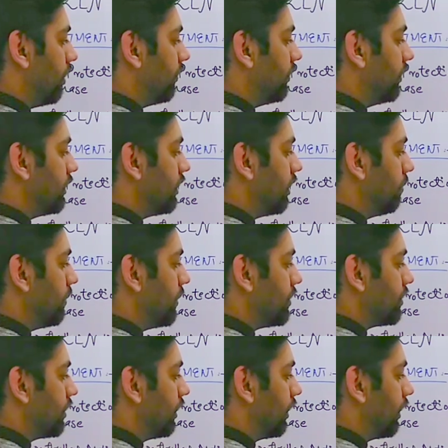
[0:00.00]
which the
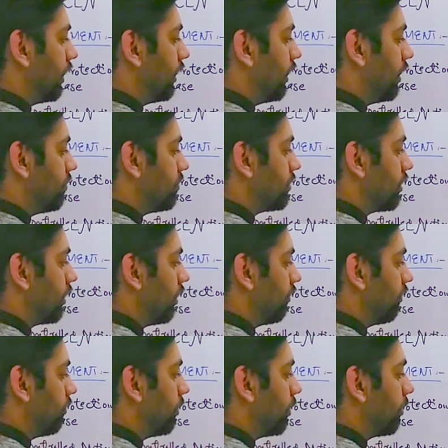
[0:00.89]
patient can
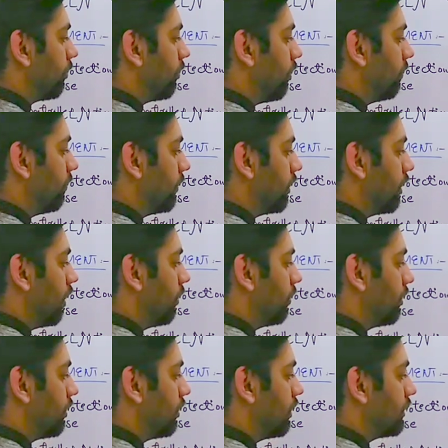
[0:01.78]
himself perform
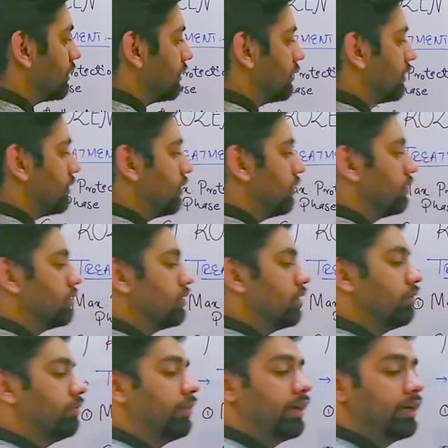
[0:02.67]
without the assistance
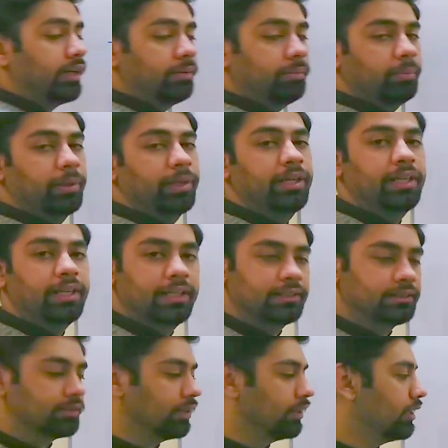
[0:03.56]
of anybody
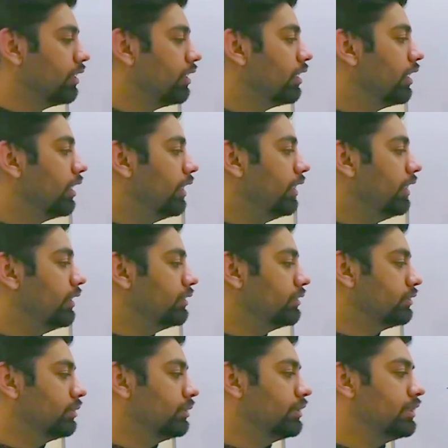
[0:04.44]
else.
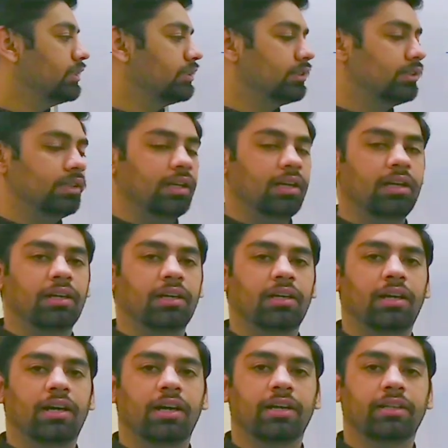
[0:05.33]
So these
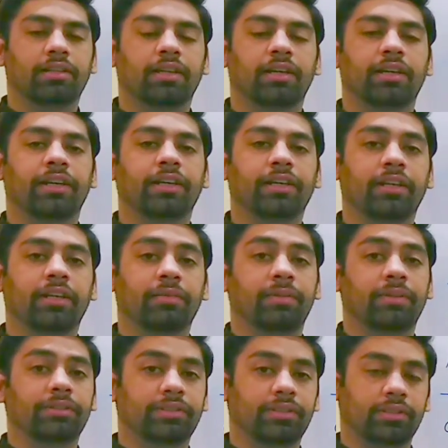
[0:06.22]
are the
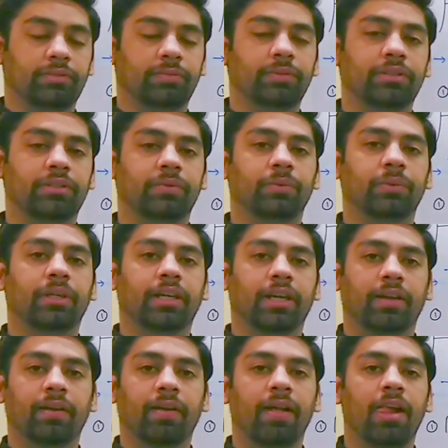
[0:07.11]
interventions which we
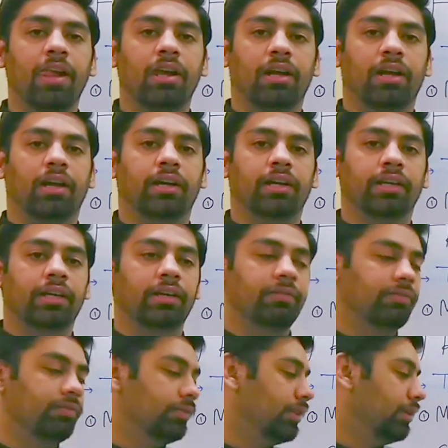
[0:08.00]
can
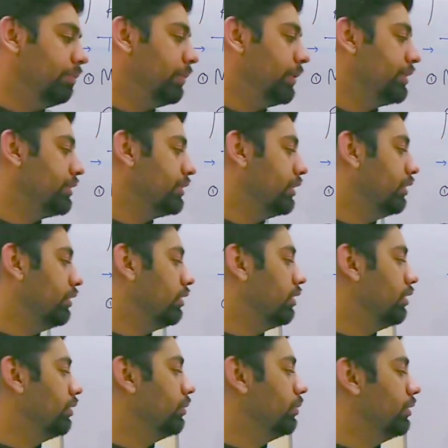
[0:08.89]
give the
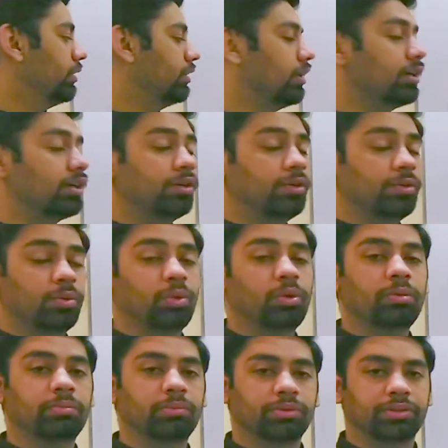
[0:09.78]
patient during the
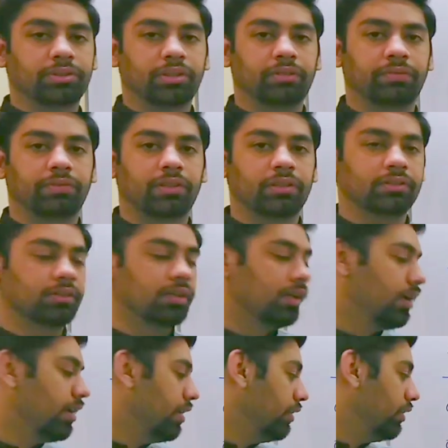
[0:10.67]
controlled motion phase.
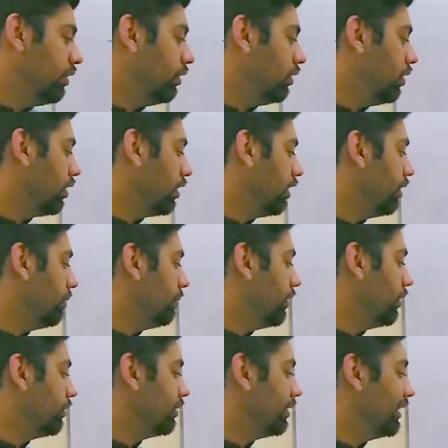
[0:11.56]
Now talking
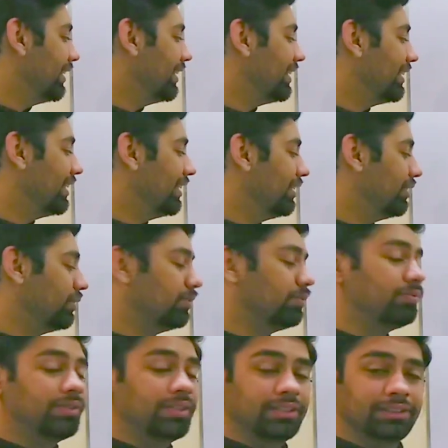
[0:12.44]
about the return
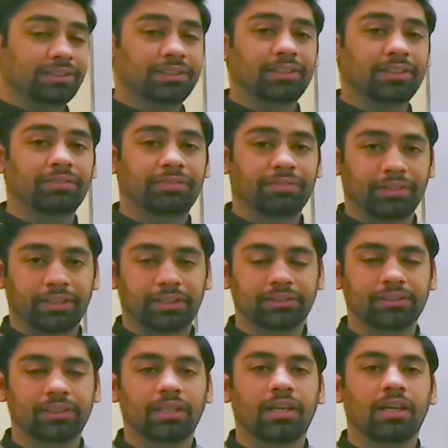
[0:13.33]
to function
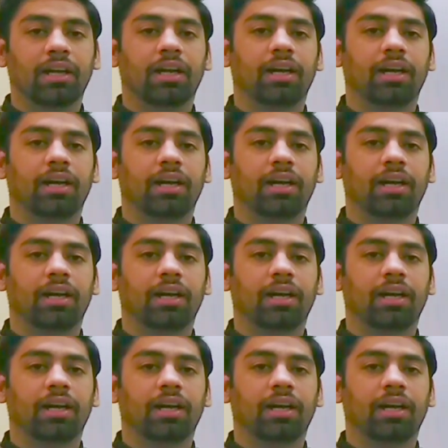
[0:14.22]
phase,